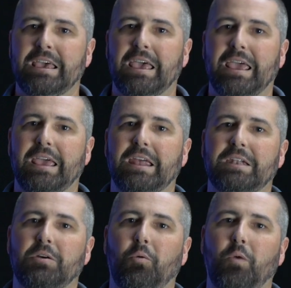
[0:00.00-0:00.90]

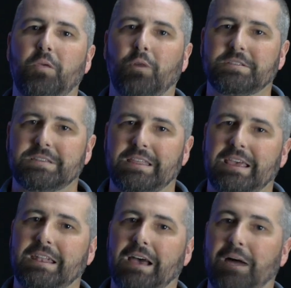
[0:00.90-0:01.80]
And we want to
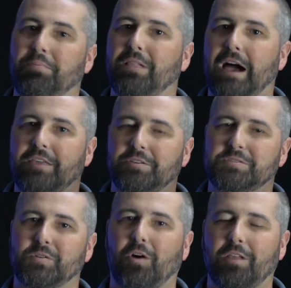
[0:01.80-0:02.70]
then apply those
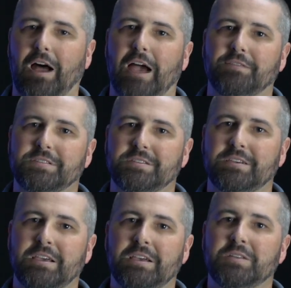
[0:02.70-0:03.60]
to our lives.
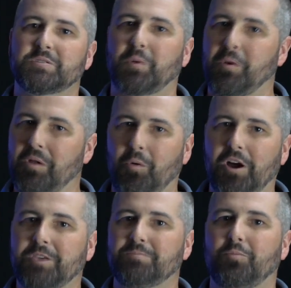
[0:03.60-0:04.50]
So we want
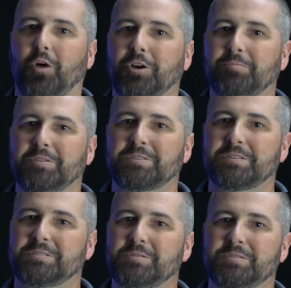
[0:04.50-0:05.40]
to welcome you to
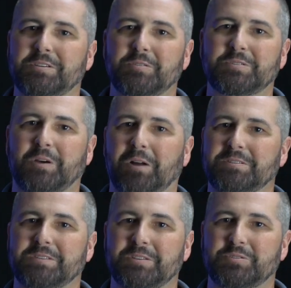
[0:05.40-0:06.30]
this new series called
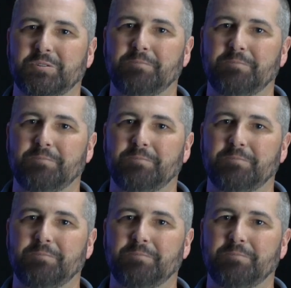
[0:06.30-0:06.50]
Essential.